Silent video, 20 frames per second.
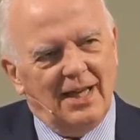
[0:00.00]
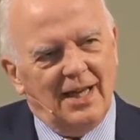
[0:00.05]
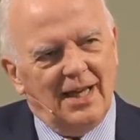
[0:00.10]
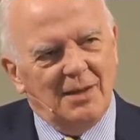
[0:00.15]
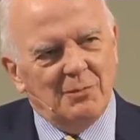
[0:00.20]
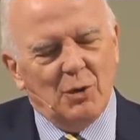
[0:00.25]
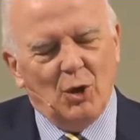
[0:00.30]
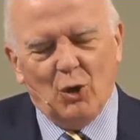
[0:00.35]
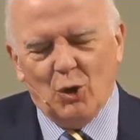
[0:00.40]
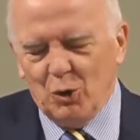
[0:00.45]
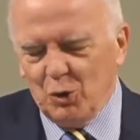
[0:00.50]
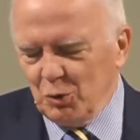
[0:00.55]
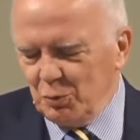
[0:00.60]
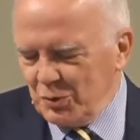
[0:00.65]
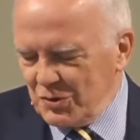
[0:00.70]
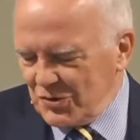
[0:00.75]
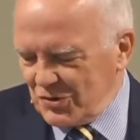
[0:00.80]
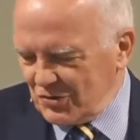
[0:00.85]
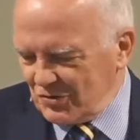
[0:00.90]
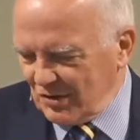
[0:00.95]
I'm
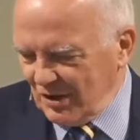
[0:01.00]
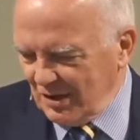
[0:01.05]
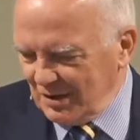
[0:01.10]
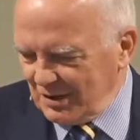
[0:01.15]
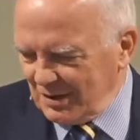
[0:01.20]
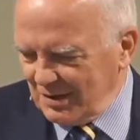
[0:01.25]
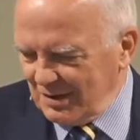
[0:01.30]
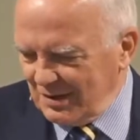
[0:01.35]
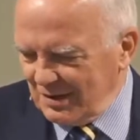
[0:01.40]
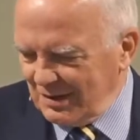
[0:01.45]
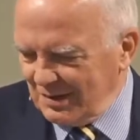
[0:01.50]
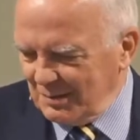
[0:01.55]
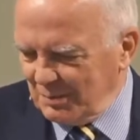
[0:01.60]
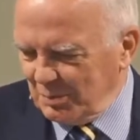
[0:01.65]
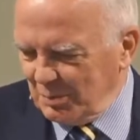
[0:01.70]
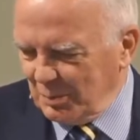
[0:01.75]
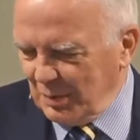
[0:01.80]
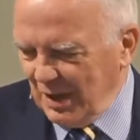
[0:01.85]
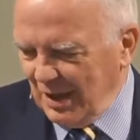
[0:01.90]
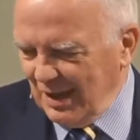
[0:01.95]
always struck
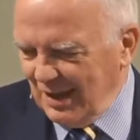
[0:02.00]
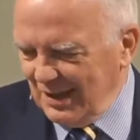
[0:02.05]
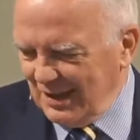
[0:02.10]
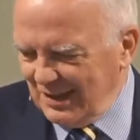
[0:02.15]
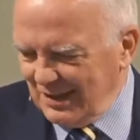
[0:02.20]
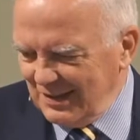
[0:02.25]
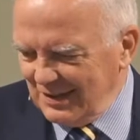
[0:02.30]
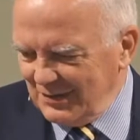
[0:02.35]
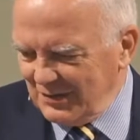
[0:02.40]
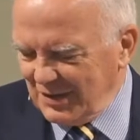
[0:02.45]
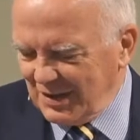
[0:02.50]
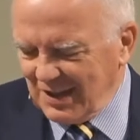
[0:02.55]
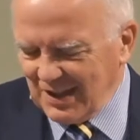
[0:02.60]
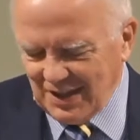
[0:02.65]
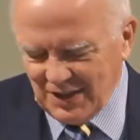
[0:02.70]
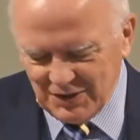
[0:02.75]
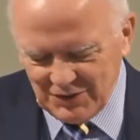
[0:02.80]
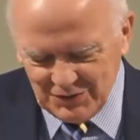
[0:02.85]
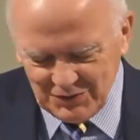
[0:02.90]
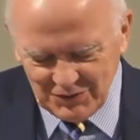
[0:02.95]
by the
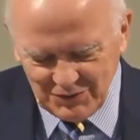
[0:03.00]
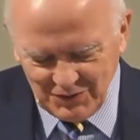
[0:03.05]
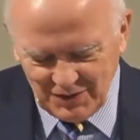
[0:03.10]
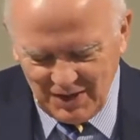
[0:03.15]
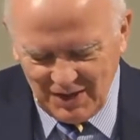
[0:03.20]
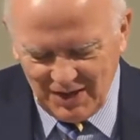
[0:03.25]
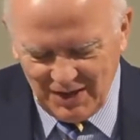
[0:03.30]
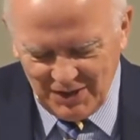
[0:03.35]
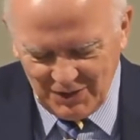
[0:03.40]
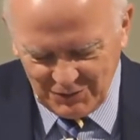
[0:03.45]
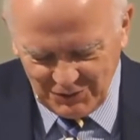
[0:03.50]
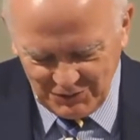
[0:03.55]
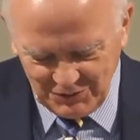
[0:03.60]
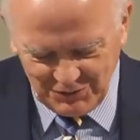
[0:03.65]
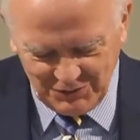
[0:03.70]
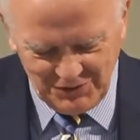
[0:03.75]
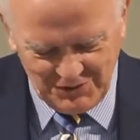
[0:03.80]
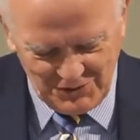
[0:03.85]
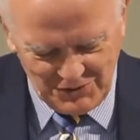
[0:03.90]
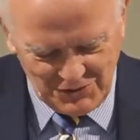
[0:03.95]

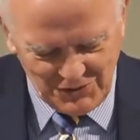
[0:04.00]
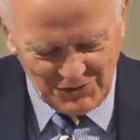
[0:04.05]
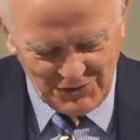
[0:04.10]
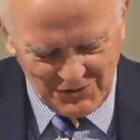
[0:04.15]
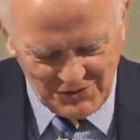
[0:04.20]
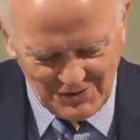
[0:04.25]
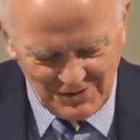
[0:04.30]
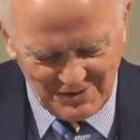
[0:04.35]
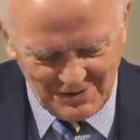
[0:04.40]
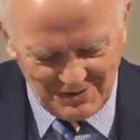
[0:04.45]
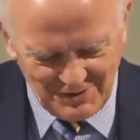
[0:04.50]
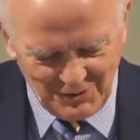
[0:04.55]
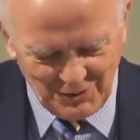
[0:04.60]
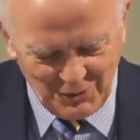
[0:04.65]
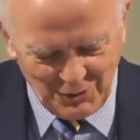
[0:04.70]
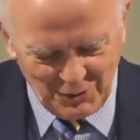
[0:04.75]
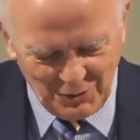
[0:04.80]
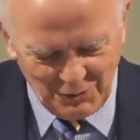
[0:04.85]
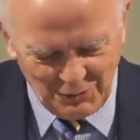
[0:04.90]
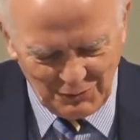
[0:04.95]
kind-heartedness
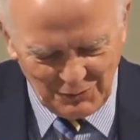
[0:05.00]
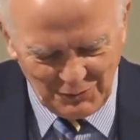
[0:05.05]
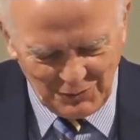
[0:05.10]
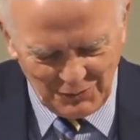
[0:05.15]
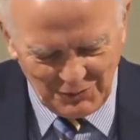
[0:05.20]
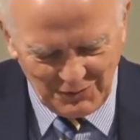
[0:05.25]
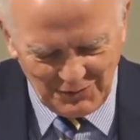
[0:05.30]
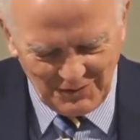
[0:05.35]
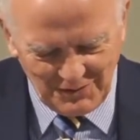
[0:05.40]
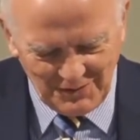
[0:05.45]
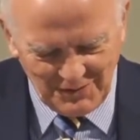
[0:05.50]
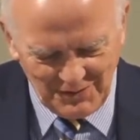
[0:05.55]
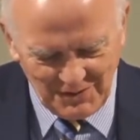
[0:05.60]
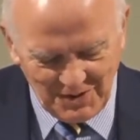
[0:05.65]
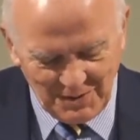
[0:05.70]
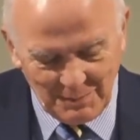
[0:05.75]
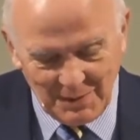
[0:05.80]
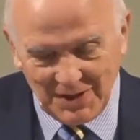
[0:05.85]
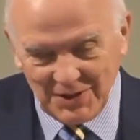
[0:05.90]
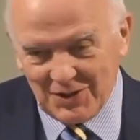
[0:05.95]
of
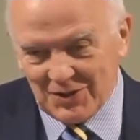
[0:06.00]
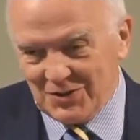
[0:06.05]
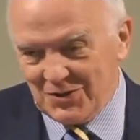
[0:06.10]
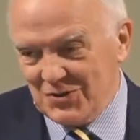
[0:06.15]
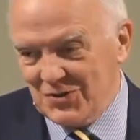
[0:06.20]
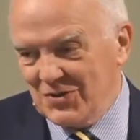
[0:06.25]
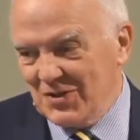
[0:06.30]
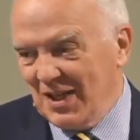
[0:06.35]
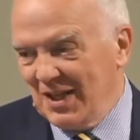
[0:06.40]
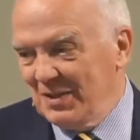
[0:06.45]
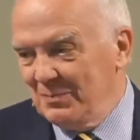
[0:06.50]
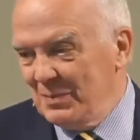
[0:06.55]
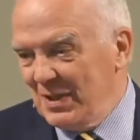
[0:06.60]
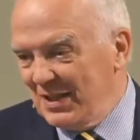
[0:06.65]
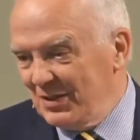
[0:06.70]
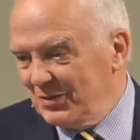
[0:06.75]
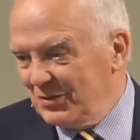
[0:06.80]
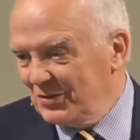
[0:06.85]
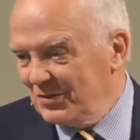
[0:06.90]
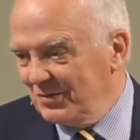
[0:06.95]
the Americans that I
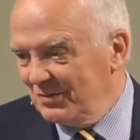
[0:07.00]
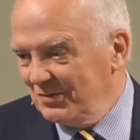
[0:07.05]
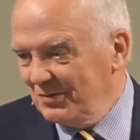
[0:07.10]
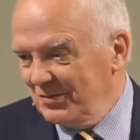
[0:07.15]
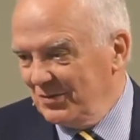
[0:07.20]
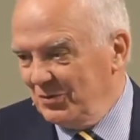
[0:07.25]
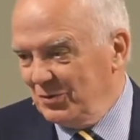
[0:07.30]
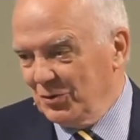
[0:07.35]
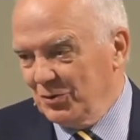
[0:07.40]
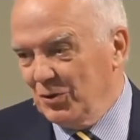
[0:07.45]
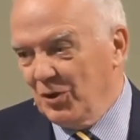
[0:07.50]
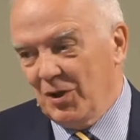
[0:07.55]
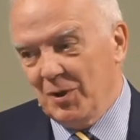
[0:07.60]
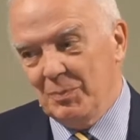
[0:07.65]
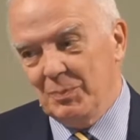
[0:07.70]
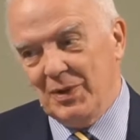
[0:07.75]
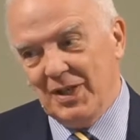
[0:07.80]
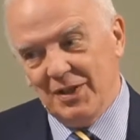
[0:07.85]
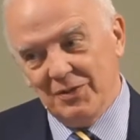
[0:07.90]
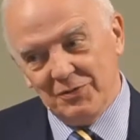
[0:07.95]
meet. You're not a
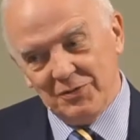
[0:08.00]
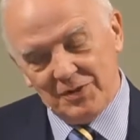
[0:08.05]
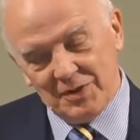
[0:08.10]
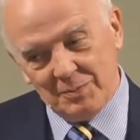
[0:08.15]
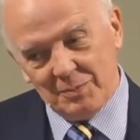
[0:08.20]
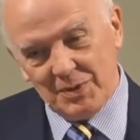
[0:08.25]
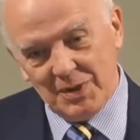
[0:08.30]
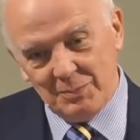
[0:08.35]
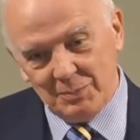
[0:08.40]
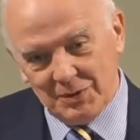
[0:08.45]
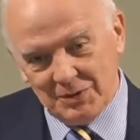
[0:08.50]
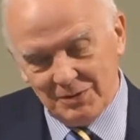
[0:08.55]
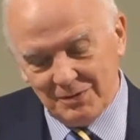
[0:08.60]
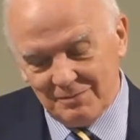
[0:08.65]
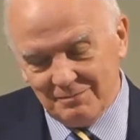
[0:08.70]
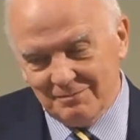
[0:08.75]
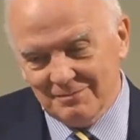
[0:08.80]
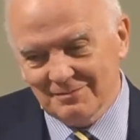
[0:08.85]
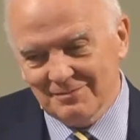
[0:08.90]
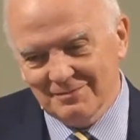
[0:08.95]
perfect people,
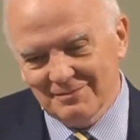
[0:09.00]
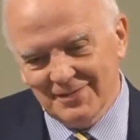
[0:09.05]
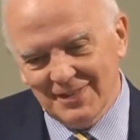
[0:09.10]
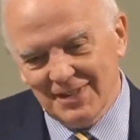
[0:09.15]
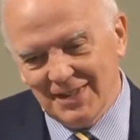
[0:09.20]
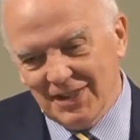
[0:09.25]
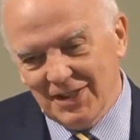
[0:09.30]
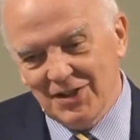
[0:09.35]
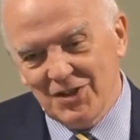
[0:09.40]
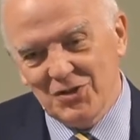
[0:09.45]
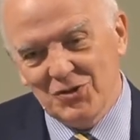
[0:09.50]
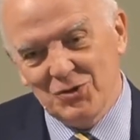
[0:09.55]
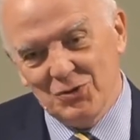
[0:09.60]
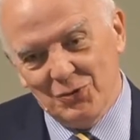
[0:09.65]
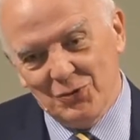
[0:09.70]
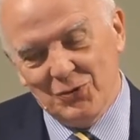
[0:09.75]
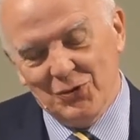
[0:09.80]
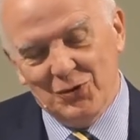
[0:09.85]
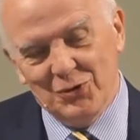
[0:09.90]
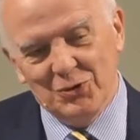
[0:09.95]
in case
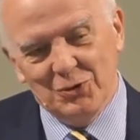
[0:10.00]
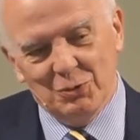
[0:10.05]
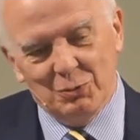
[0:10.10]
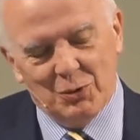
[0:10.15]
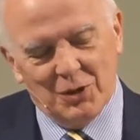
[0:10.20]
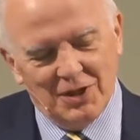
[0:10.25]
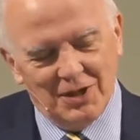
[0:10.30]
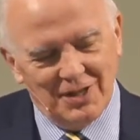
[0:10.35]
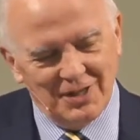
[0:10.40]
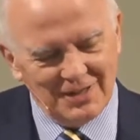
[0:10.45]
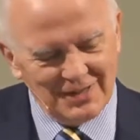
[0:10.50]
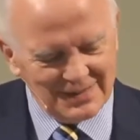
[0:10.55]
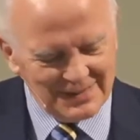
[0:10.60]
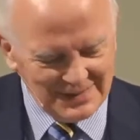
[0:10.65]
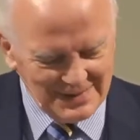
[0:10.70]
you thought you were,